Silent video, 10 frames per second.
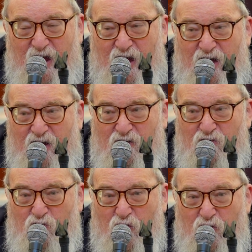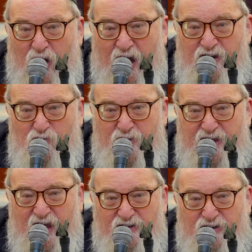How do we
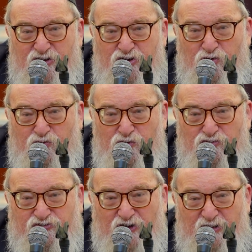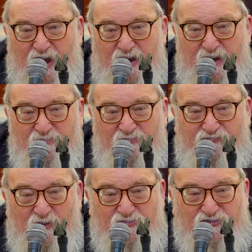get Yerushalayim
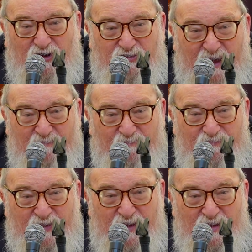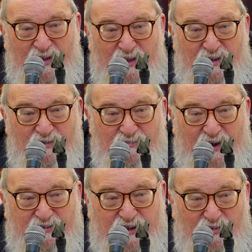from Shalem?
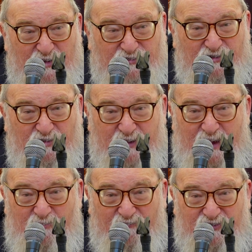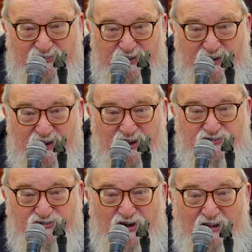Right? The original name of the city is
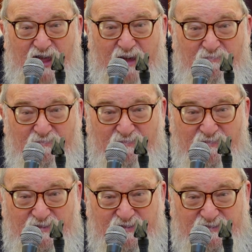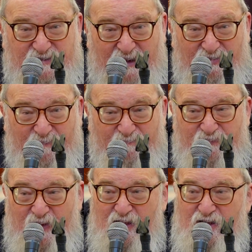Shalem, Salem.
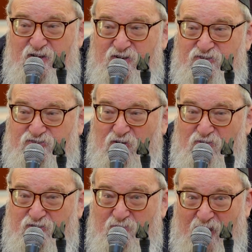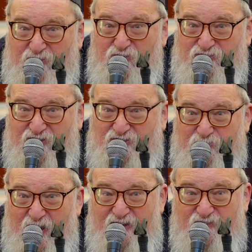So the Medrash
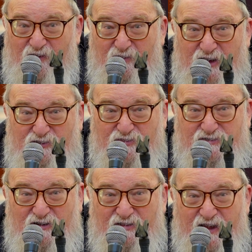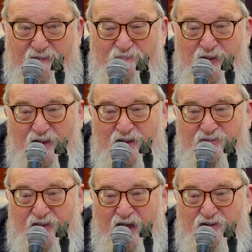explains very interestingly
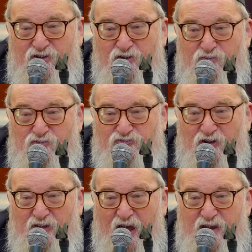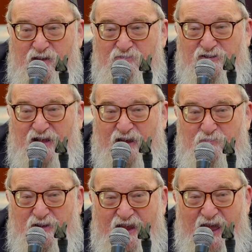that Yerushalayim is like
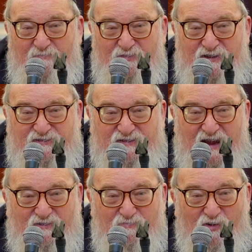Minneapolis, St.